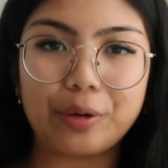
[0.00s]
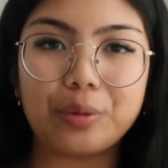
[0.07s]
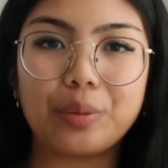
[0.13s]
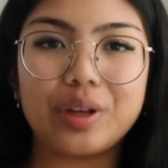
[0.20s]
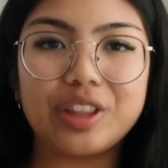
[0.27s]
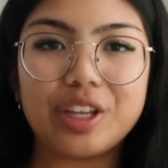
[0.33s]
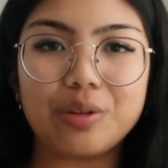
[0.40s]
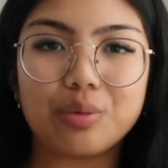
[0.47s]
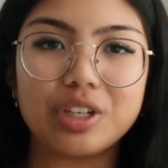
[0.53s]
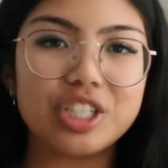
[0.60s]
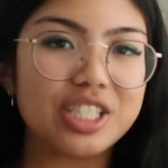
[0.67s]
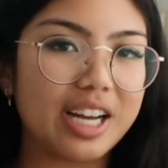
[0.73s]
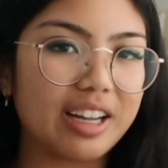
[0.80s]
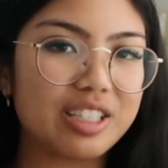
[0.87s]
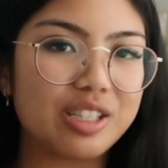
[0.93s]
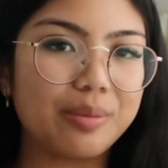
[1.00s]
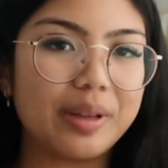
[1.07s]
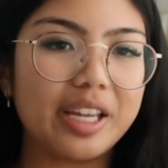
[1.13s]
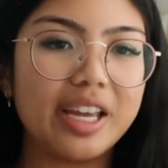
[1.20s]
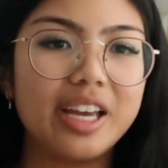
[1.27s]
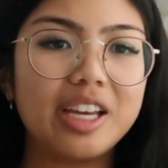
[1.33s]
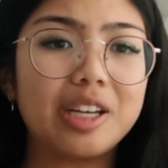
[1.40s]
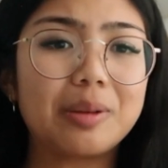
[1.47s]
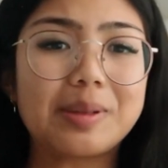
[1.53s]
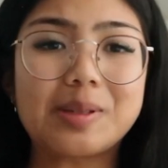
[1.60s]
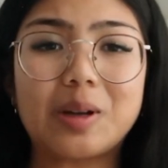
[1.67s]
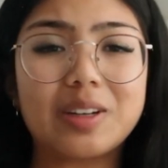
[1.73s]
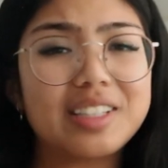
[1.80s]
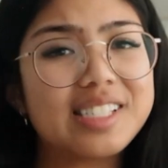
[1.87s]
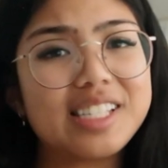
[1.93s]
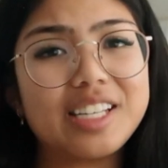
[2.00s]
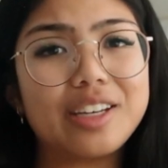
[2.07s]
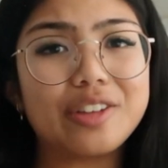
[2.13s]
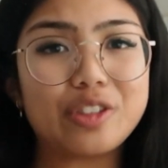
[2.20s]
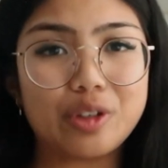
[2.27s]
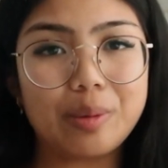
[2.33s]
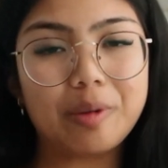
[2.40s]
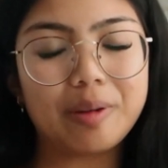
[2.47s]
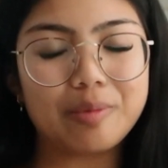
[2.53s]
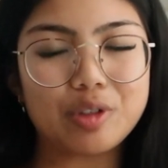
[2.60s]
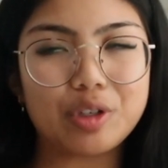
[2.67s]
When they reached out to me, it was honestly a dream come